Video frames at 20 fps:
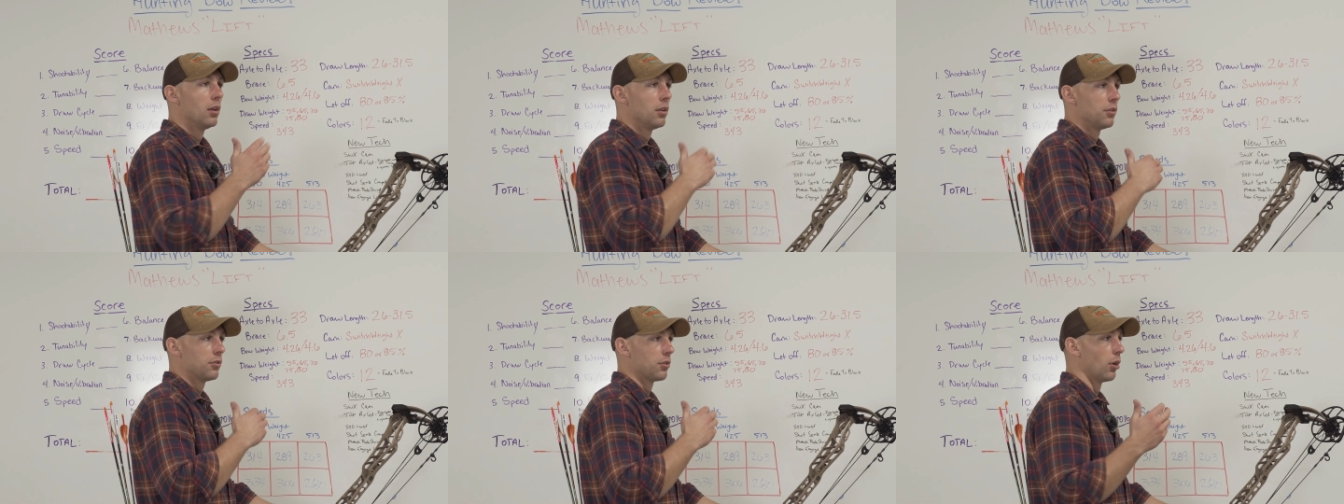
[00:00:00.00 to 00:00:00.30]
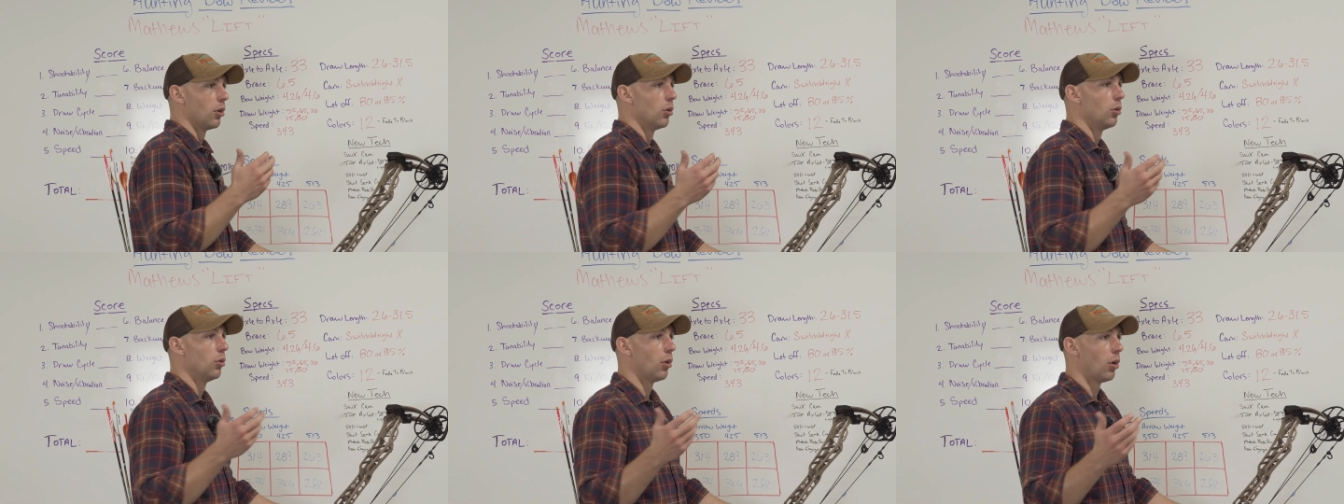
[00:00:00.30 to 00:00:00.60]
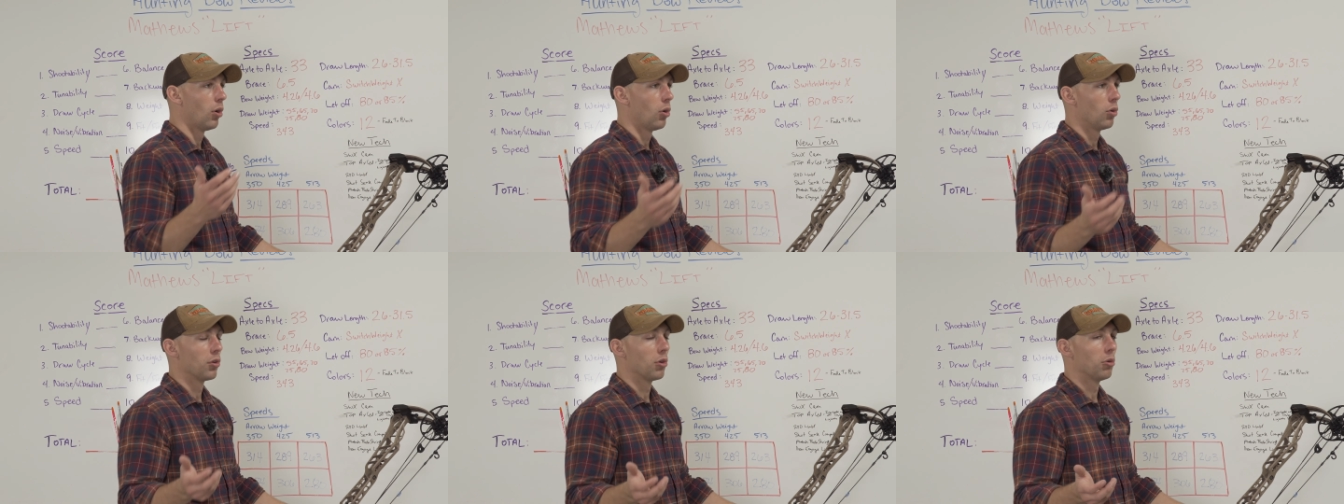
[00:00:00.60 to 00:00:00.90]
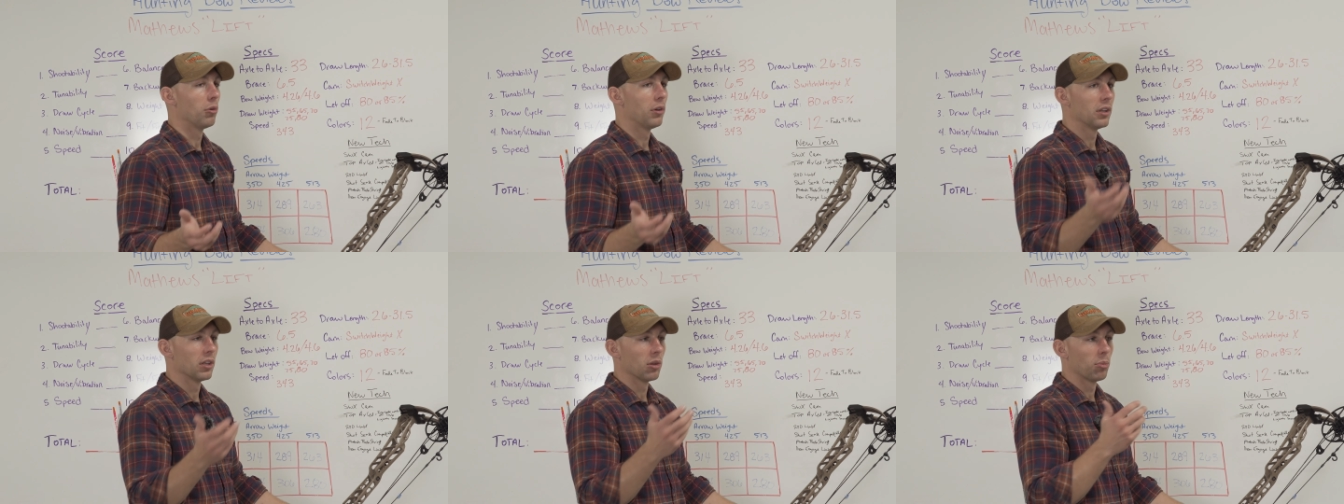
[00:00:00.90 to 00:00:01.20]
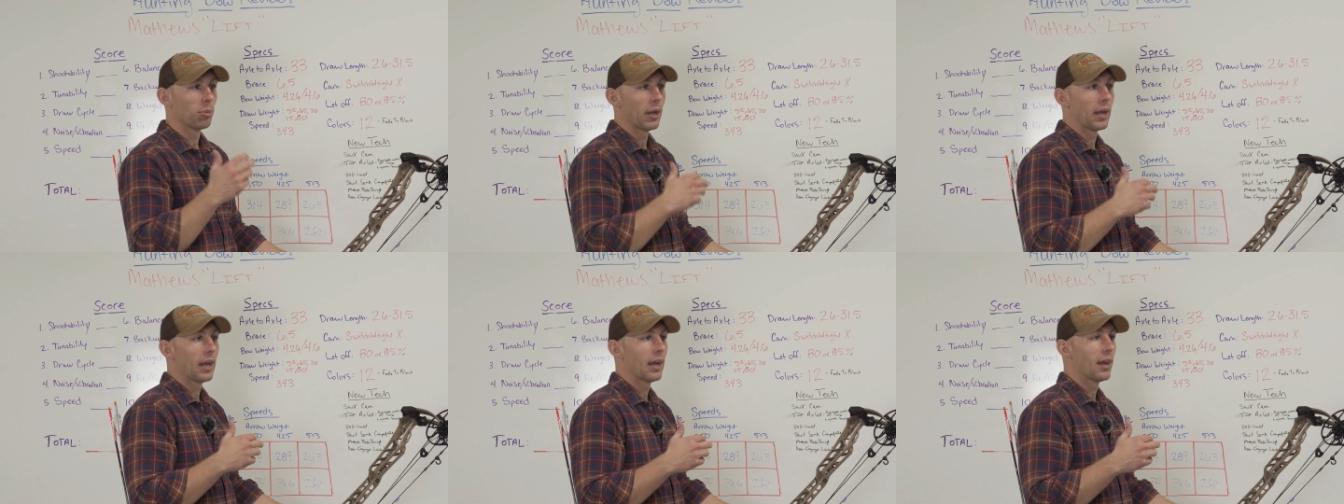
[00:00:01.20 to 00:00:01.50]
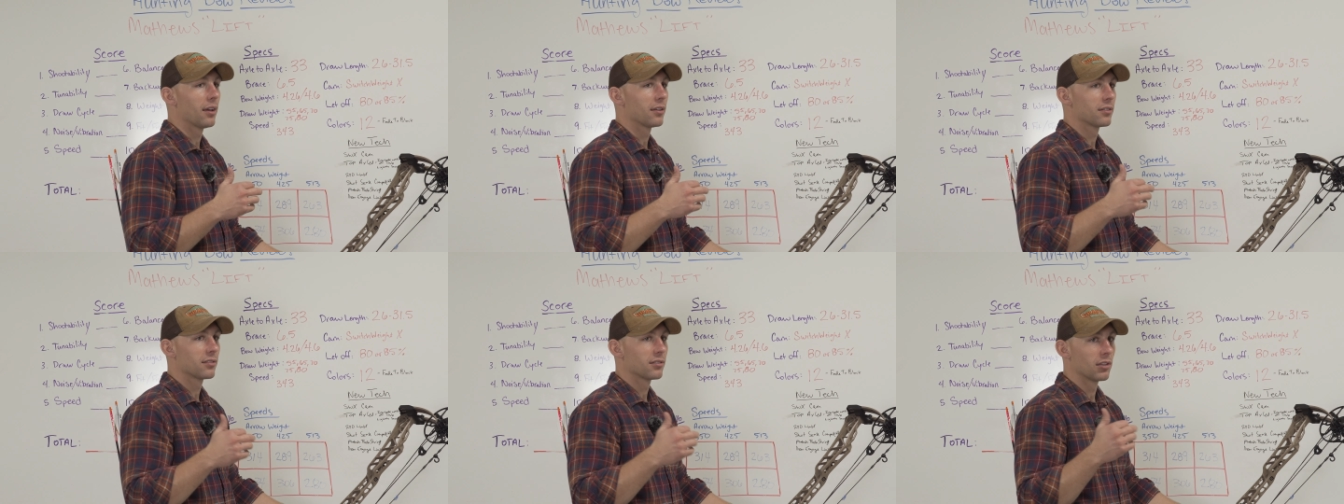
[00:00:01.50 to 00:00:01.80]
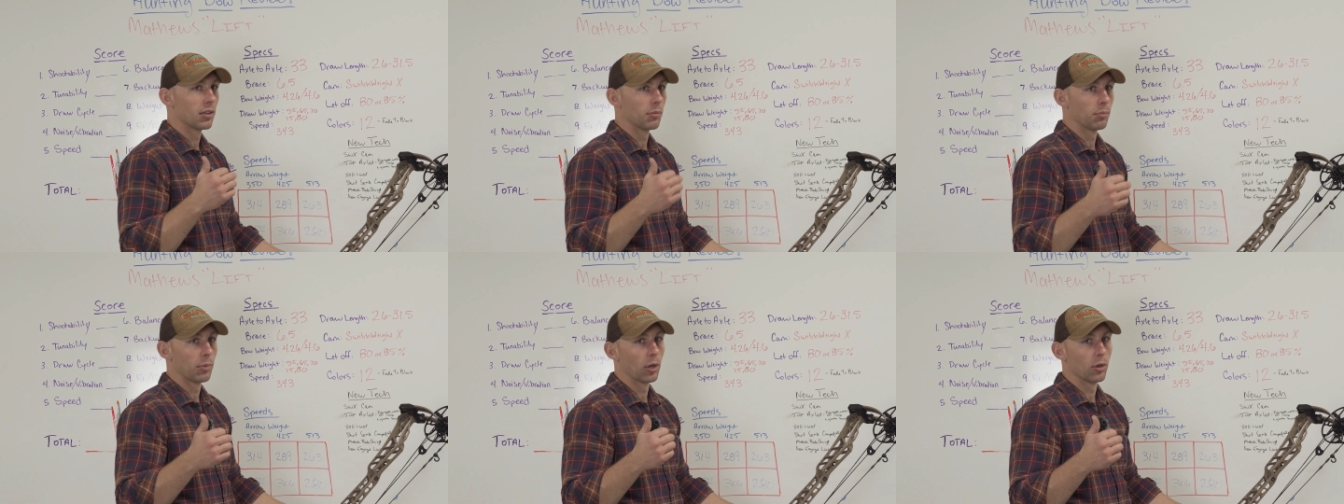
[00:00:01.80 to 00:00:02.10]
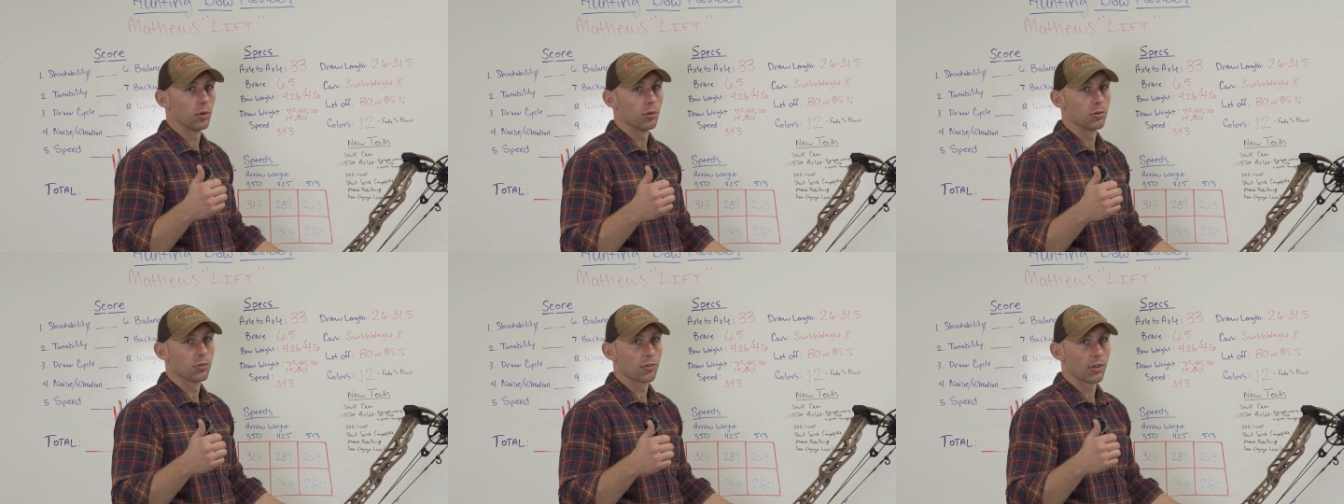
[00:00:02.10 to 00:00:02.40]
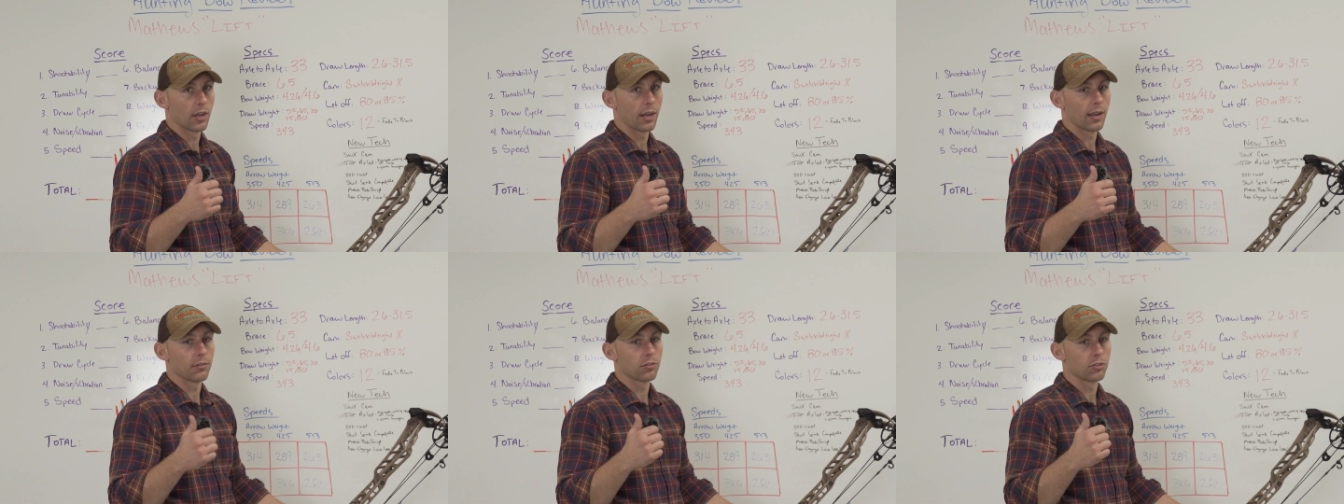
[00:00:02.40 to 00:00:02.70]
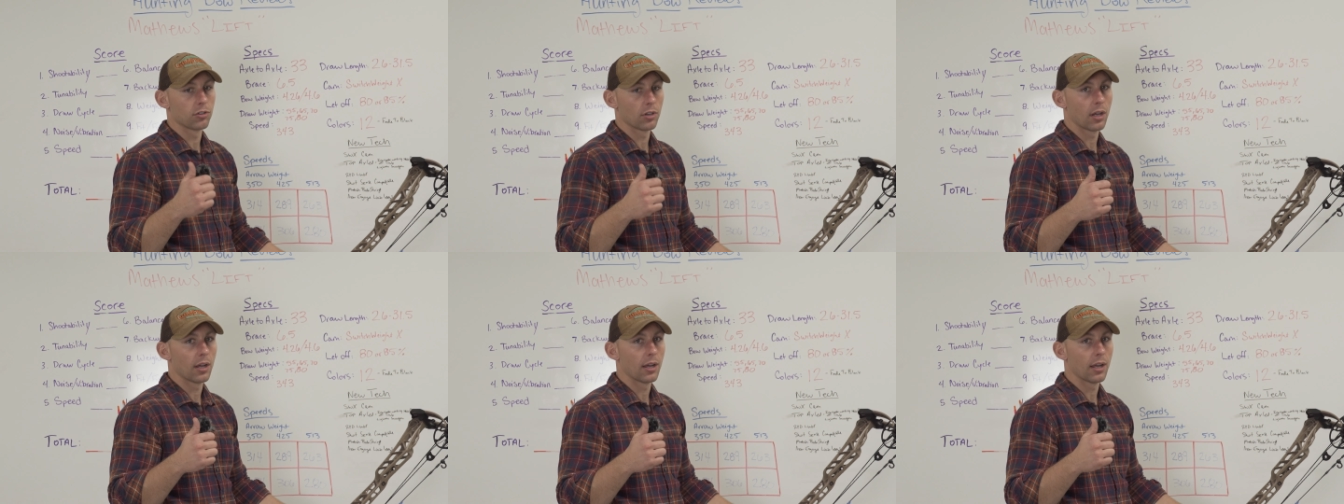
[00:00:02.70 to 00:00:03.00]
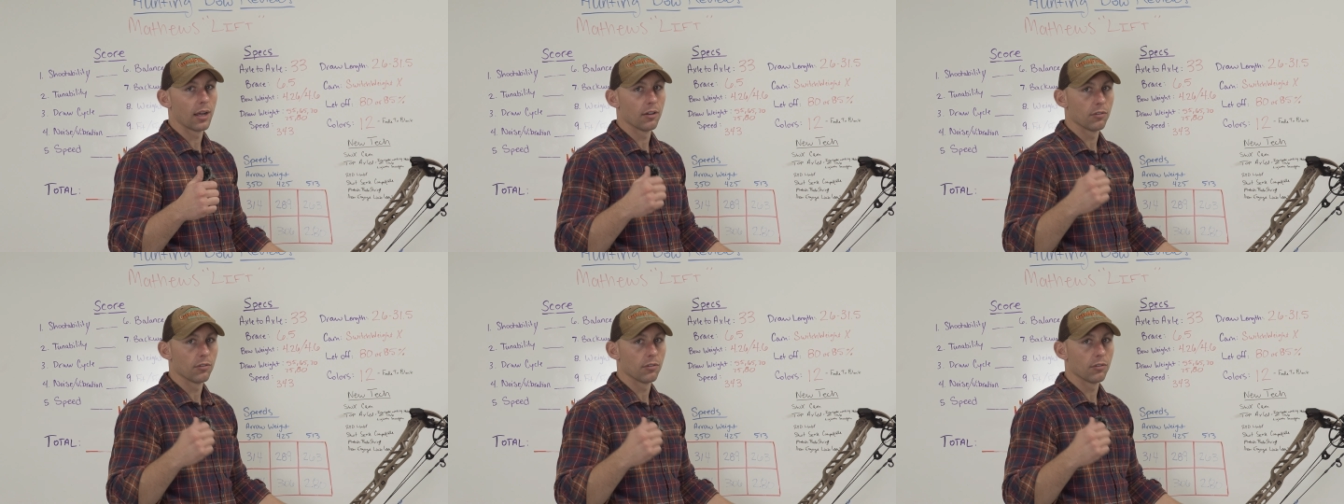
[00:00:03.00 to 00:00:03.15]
So in the past, the bows that I've shot,